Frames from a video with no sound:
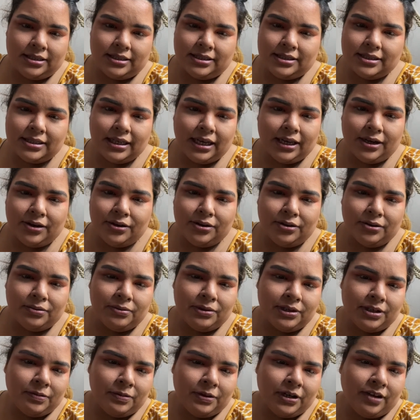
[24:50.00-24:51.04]
I don't know,
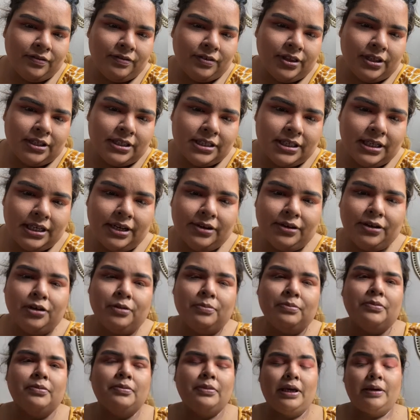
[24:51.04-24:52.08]
whatever the scenario
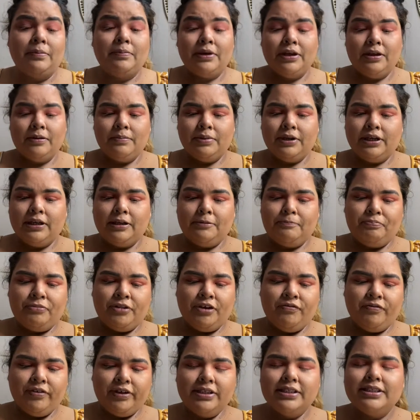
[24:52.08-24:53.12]
may be, but
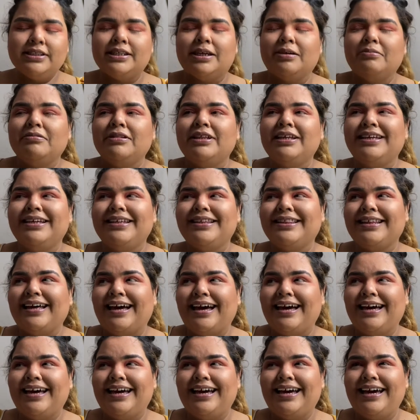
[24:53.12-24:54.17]
if it's something
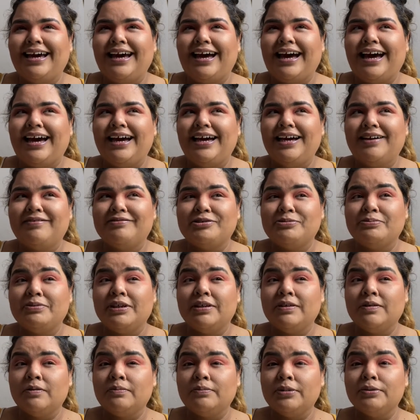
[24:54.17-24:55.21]
that I have to be a
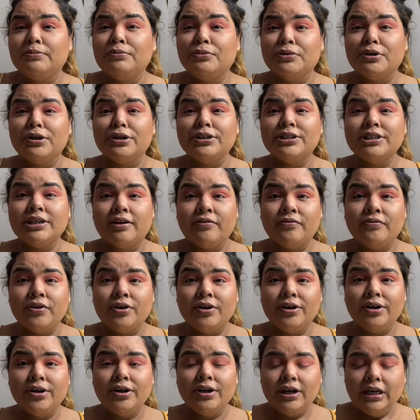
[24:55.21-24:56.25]
little bit more
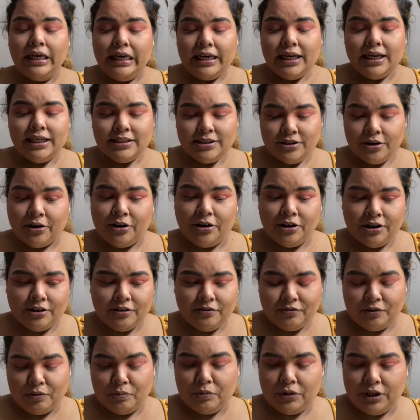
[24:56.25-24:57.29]
tougher, it's hard
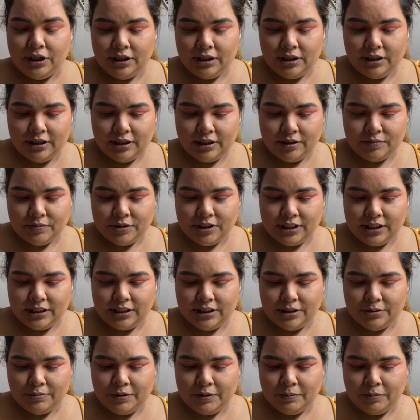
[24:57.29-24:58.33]
for me. I'm such a
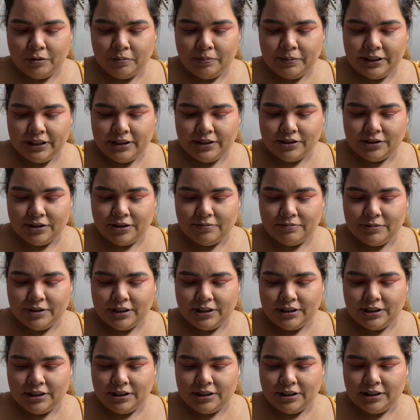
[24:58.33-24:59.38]
people pleaser. I'm
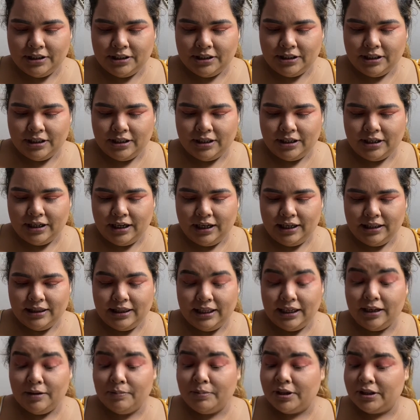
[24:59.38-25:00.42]
such a I
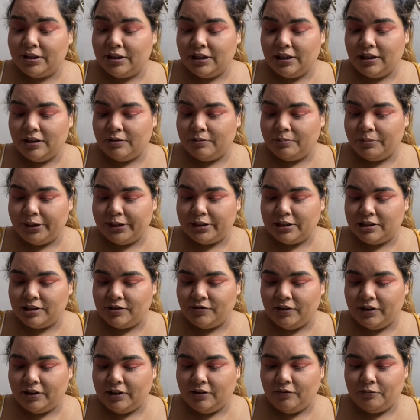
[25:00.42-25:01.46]
think about the other person's
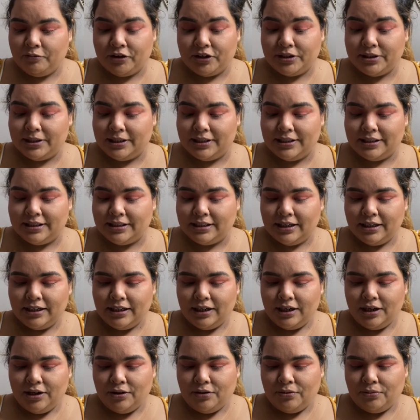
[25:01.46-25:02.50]
feeling versus
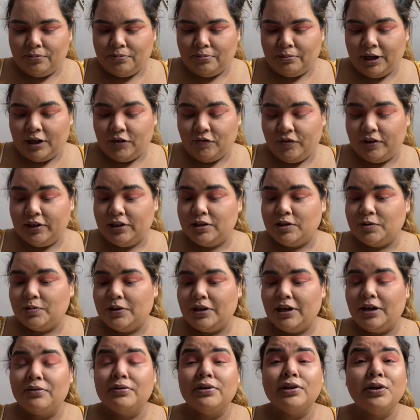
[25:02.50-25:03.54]
my feelings, what I
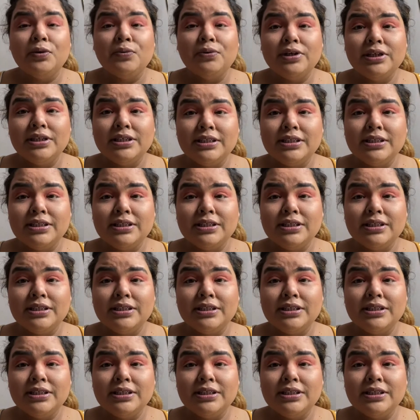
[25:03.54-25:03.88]
really want to